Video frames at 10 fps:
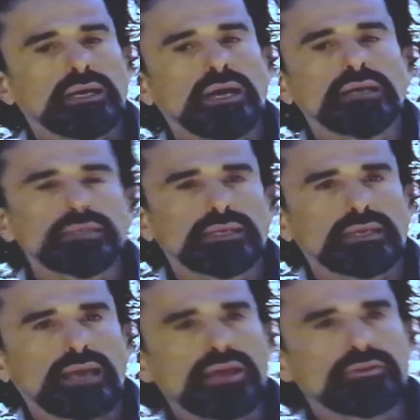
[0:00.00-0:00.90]
hunting
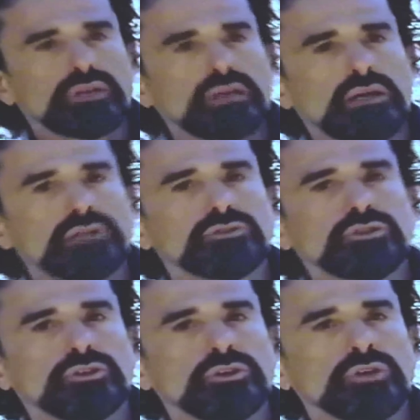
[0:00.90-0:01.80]
and gathering
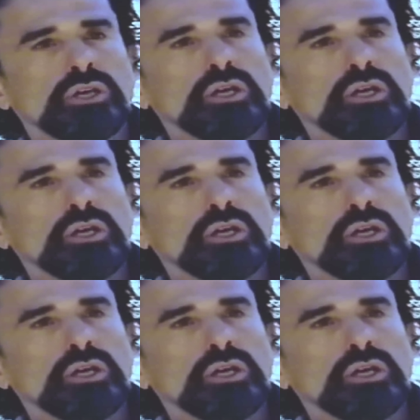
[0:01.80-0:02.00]
culture